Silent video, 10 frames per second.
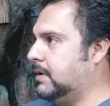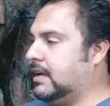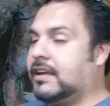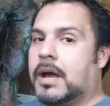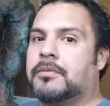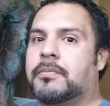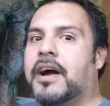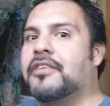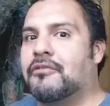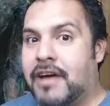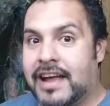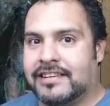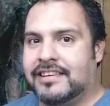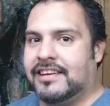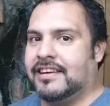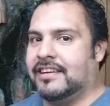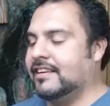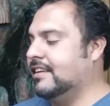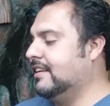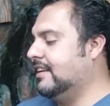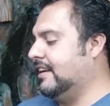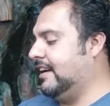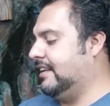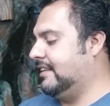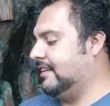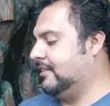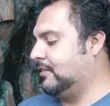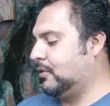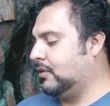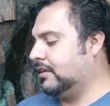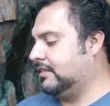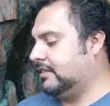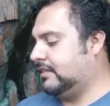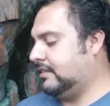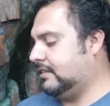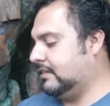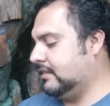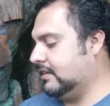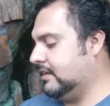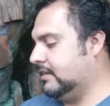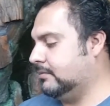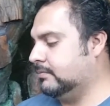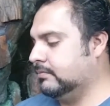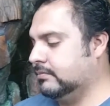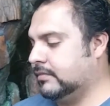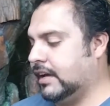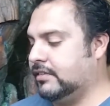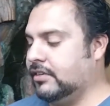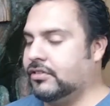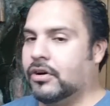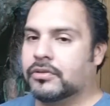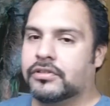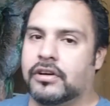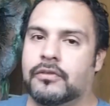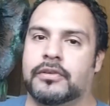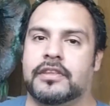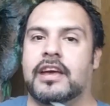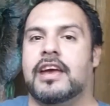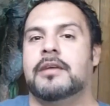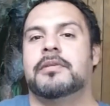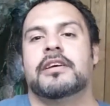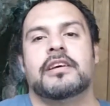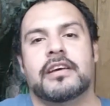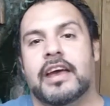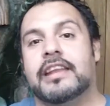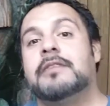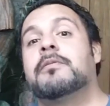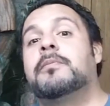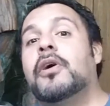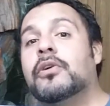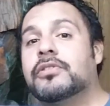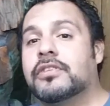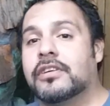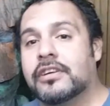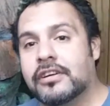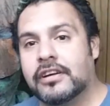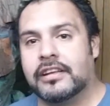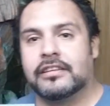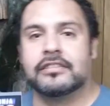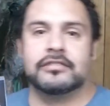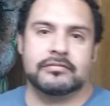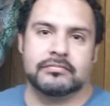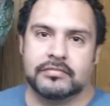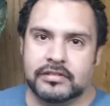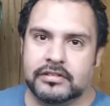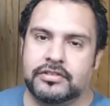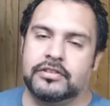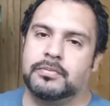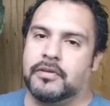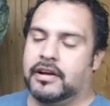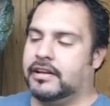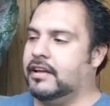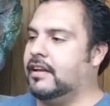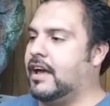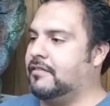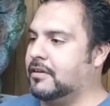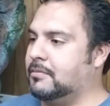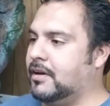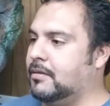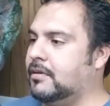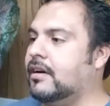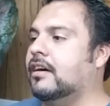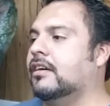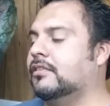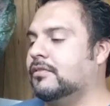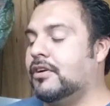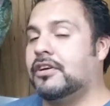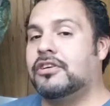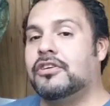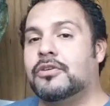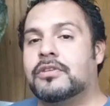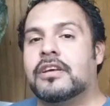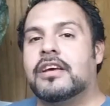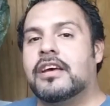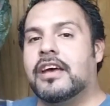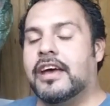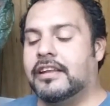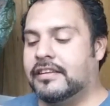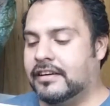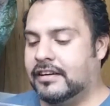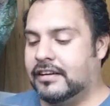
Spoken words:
being kept by the Rat King. And of course, Casey Jones is off with Gabe, and he proposed to her, and she's pregnant and having a baby. Yeah, it's very cute. And